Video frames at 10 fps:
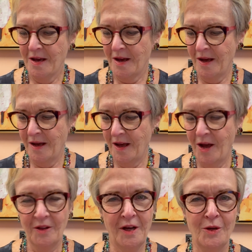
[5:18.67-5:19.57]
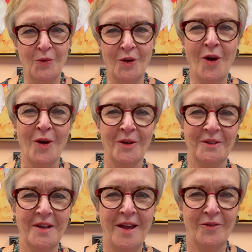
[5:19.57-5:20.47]
How lucky we are
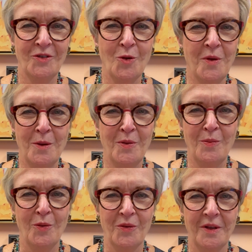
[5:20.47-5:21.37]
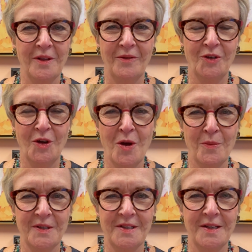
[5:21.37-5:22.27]
to have so many people that love to come
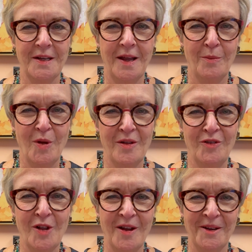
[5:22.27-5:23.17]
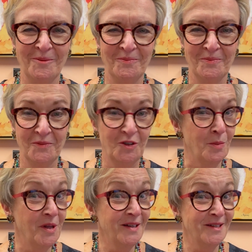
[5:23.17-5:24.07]
and sit at Bella Filati. It's a
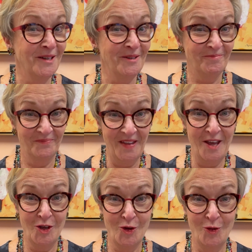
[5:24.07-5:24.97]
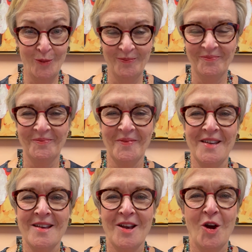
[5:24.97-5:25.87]
blessing. Thank you.
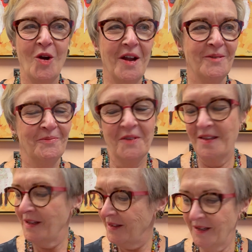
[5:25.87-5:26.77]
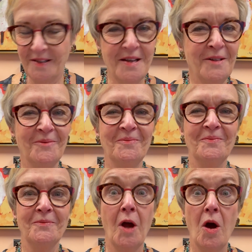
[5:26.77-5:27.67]
All right, I think that's it.
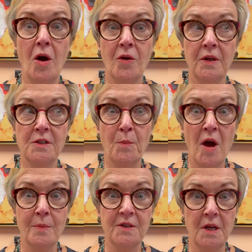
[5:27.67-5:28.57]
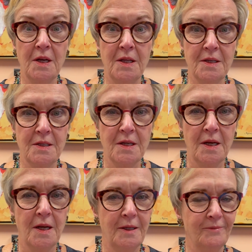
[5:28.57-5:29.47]
Oh, it's Palm Sunday this
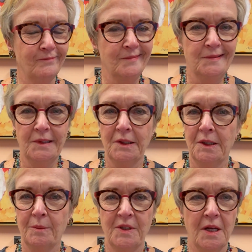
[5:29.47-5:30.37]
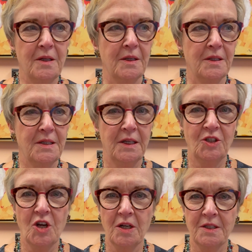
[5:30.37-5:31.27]
Sunday. I'm telling you, tick
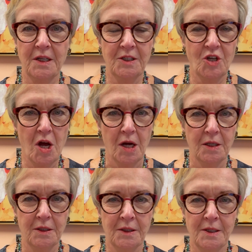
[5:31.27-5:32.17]
tock, tick tock.